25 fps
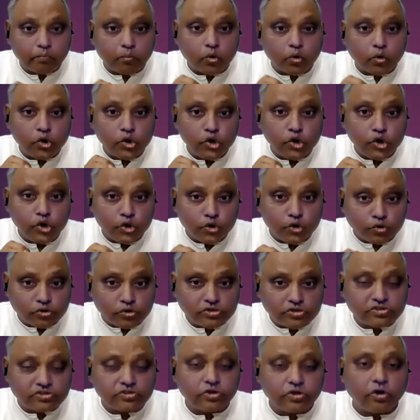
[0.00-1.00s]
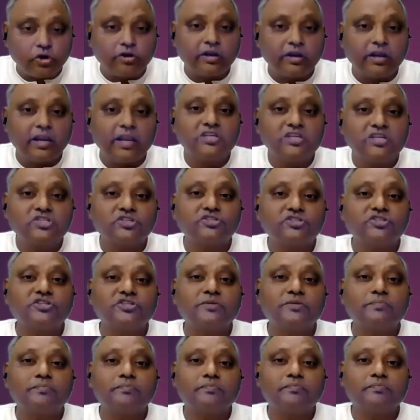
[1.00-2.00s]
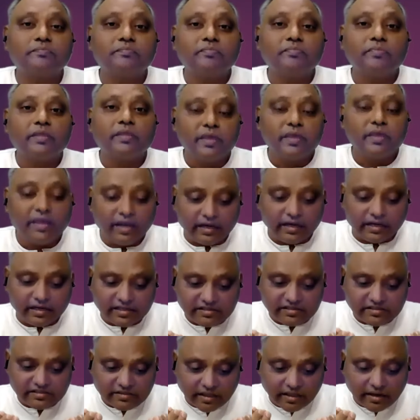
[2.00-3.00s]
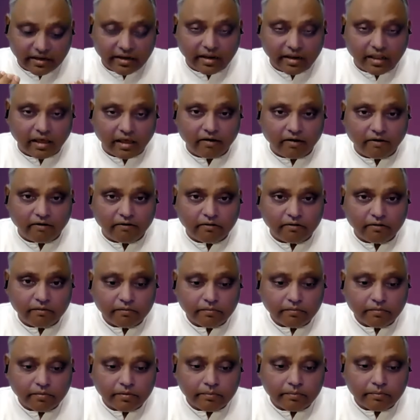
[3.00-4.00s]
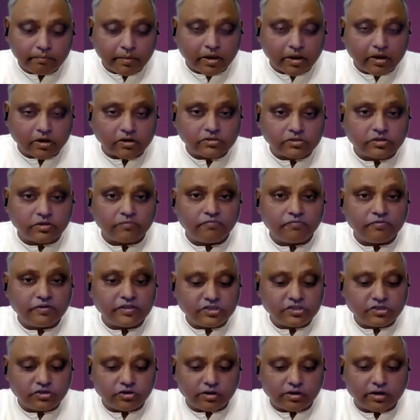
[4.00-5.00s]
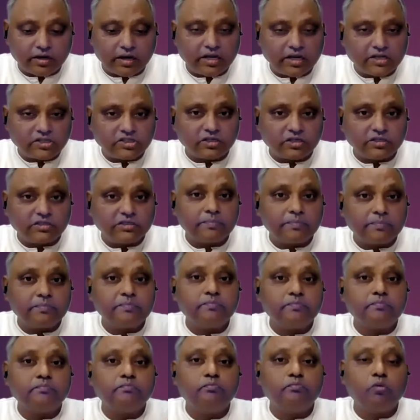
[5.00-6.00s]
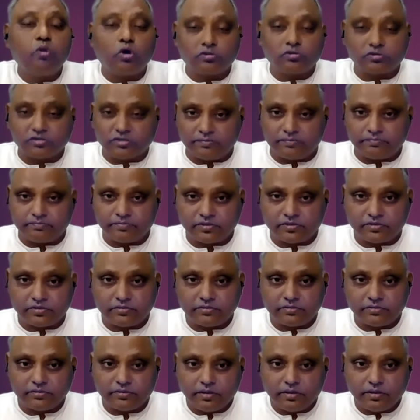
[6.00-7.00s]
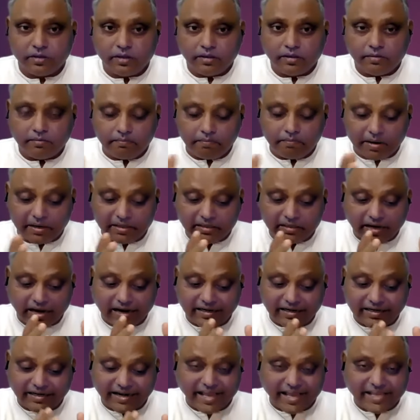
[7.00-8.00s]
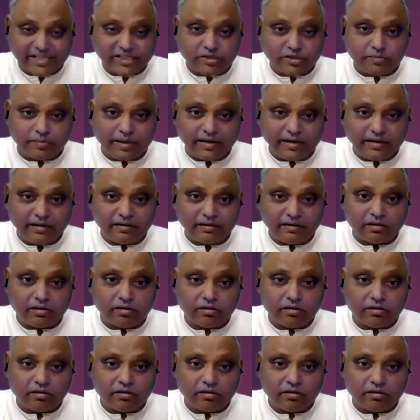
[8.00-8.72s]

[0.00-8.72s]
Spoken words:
pollutes your relationship. It is the love because of which your relationship blossoms. But attachment